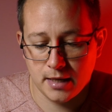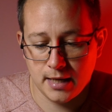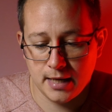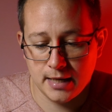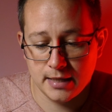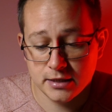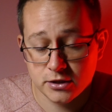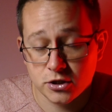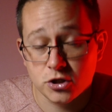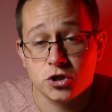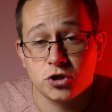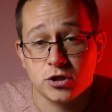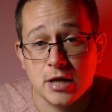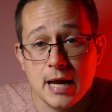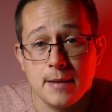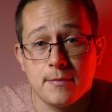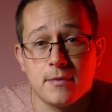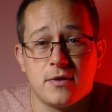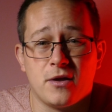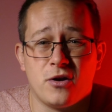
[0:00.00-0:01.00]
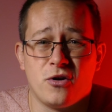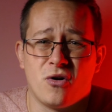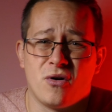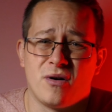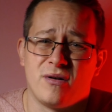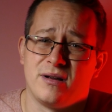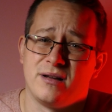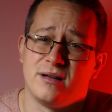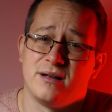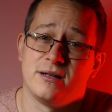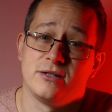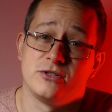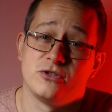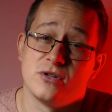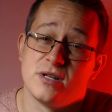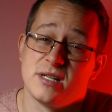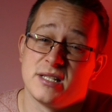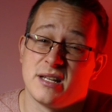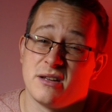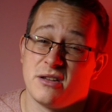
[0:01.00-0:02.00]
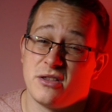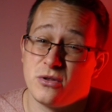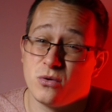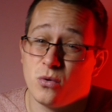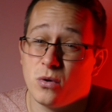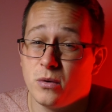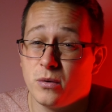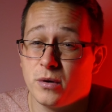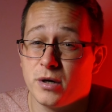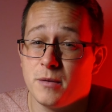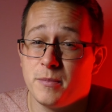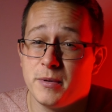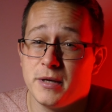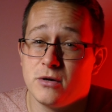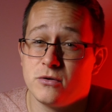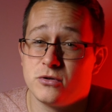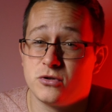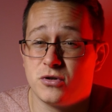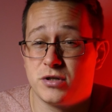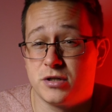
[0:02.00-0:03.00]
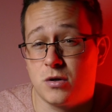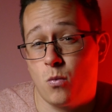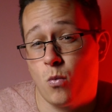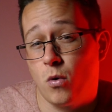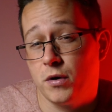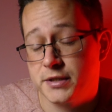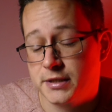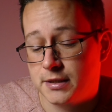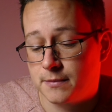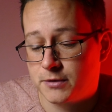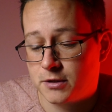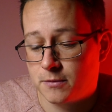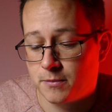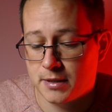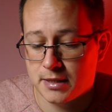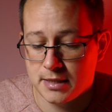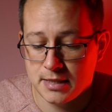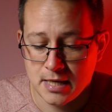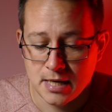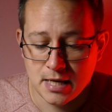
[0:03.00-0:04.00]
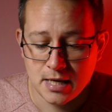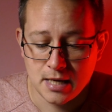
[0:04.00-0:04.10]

is a shame that they're not as good as I thought they were going to be or as good as I wanted them to be.